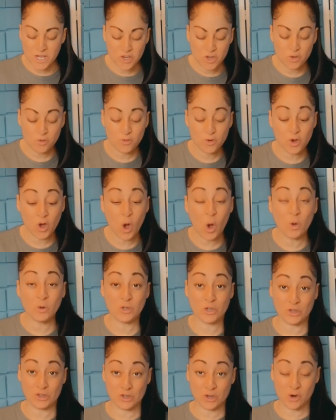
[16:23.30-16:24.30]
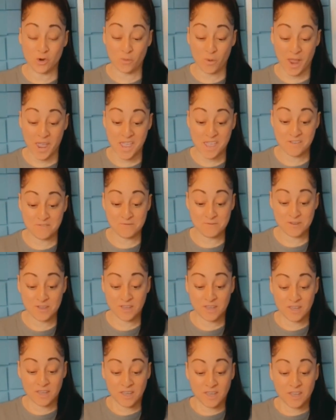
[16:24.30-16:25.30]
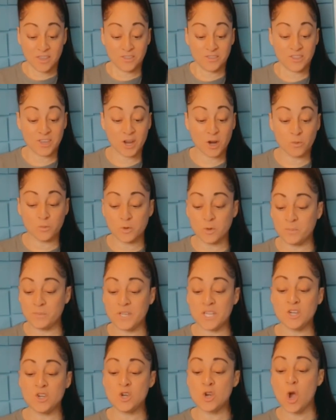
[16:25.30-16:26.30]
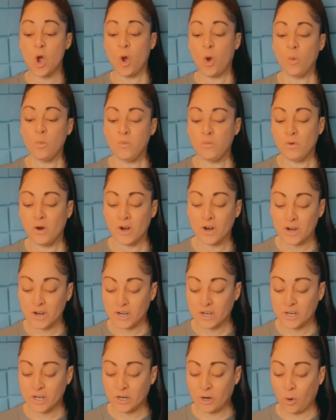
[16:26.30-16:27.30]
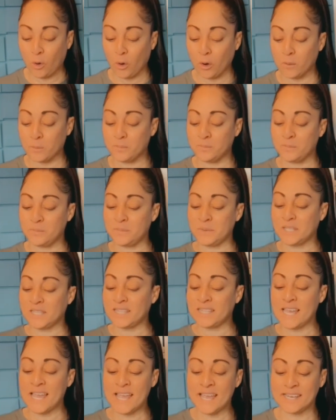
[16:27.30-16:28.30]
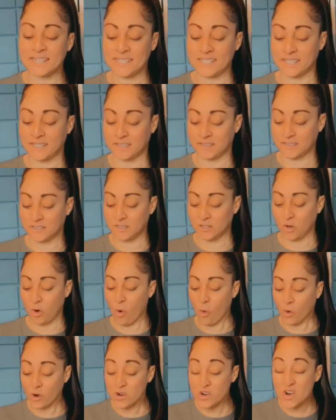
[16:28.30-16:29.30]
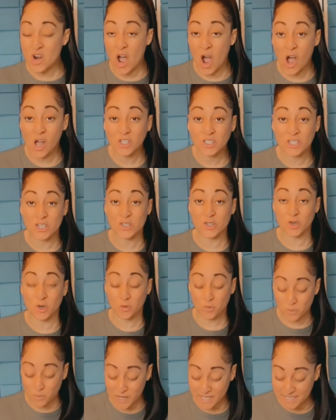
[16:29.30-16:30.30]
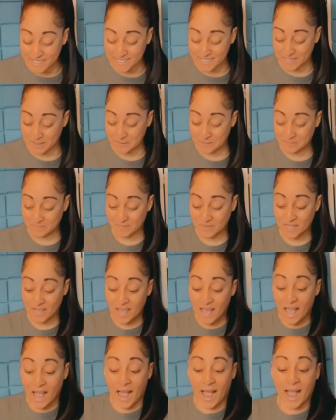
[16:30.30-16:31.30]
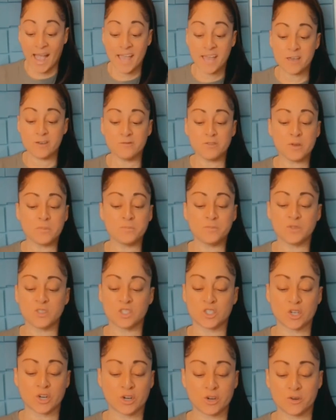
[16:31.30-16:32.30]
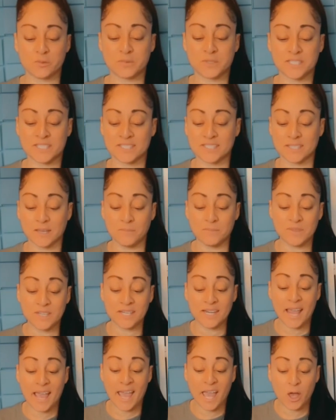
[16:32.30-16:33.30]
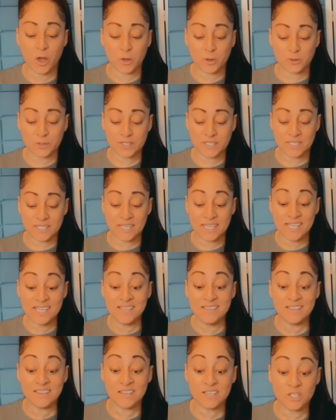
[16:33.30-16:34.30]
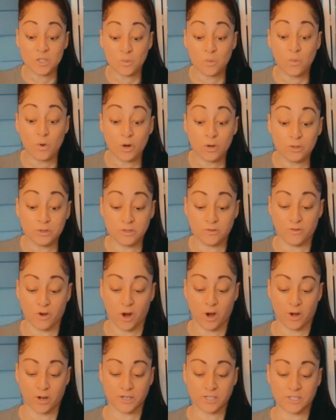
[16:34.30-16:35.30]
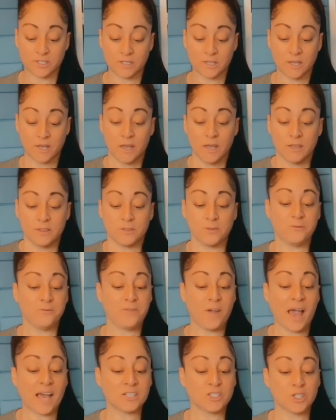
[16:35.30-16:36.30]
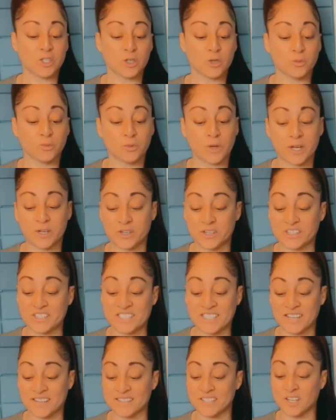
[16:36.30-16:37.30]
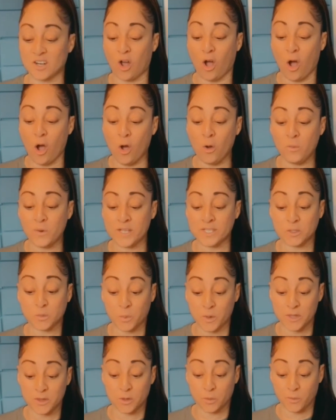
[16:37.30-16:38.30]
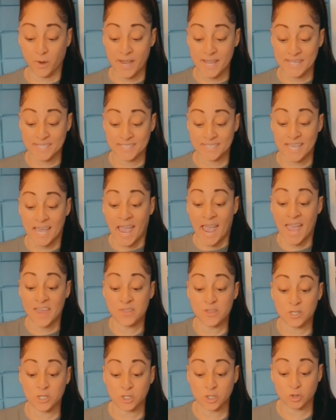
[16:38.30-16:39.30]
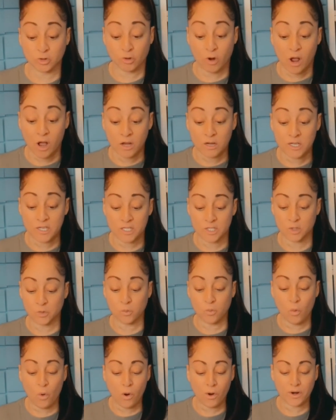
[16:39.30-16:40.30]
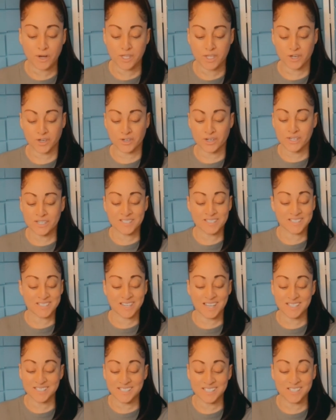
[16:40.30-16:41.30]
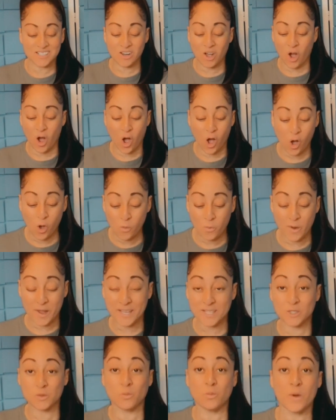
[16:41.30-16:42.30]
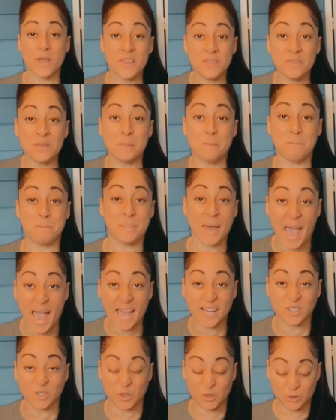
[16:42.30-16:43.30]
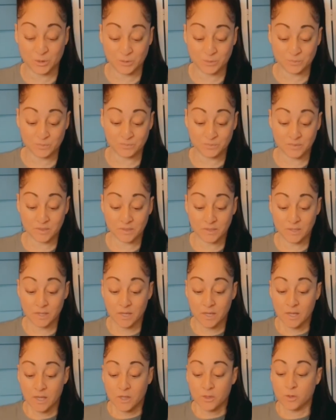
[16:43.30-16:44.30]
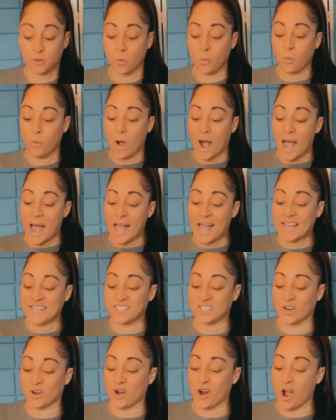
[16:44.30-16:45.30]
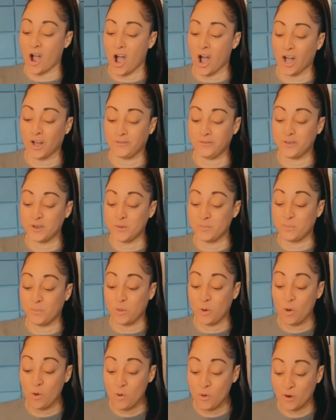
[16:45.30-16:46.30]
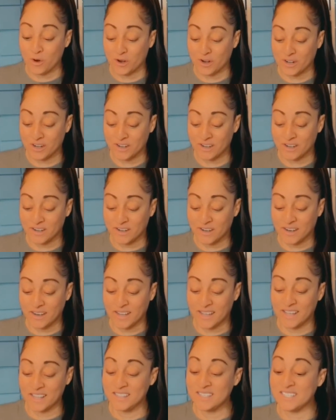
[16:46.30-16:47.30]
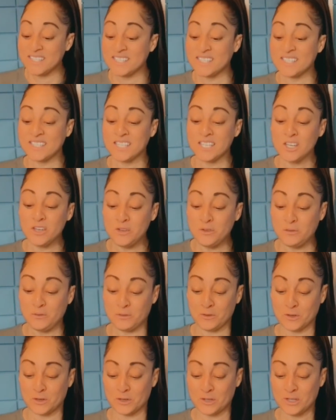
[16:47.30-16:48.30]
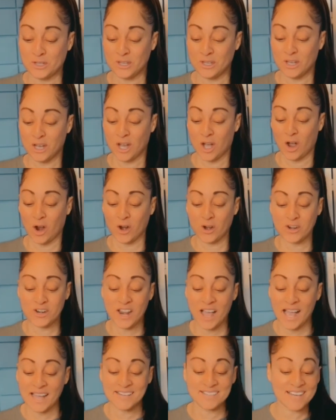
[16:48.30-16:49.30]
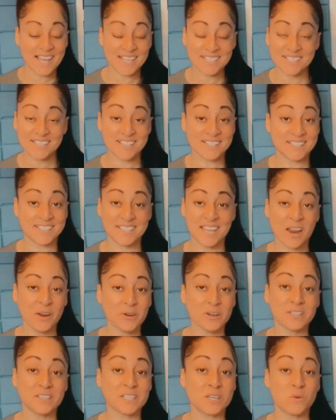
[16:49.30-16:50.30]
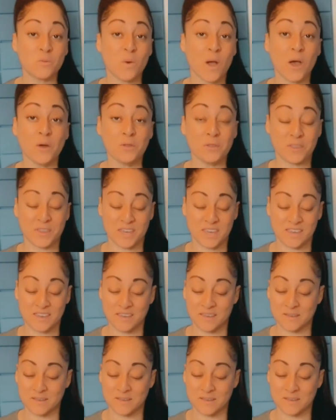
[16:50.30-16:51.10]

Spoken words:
you go to the grave, there will be no work or planning or knowledge or wisdom. I have observed something else in this world of ours. The faster runner doesn't always win the race, and the strongest warrior doesn't always win the battle. The wise are often poor, and the skillful are not necessarily wealthy.